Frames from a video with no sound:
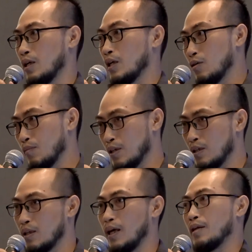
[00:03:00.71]

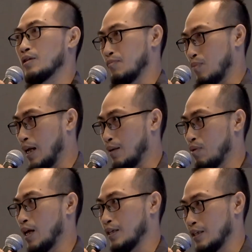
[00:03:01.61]
human, and the
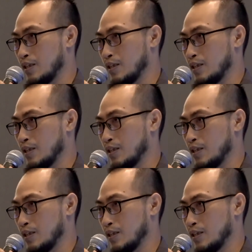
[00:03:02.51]
planet.